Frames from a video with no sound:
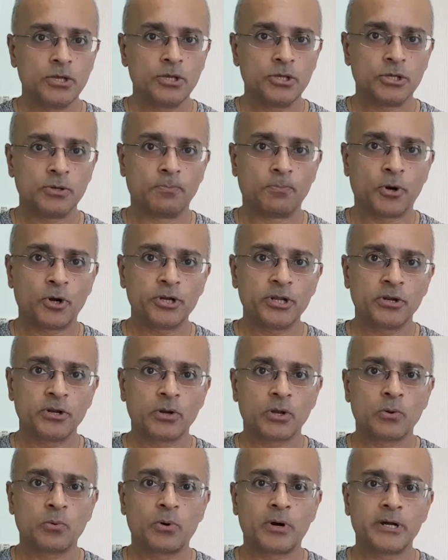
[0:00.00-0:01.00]
Your body
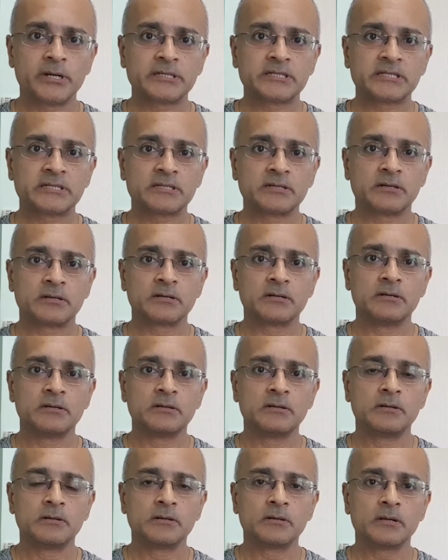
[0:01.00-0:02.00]
requires certain
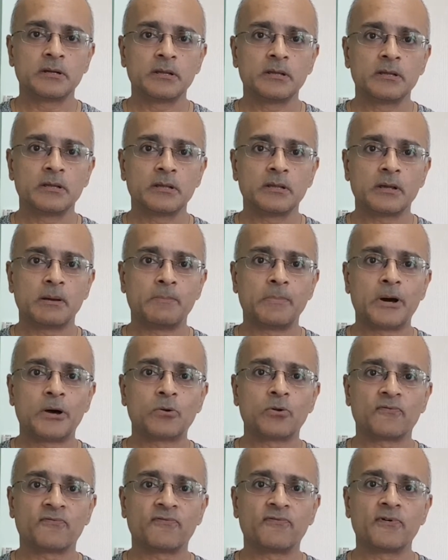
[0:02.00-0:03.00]
amount
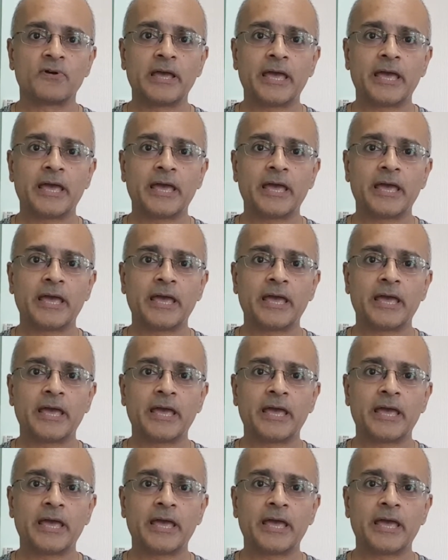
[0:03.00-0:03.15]
of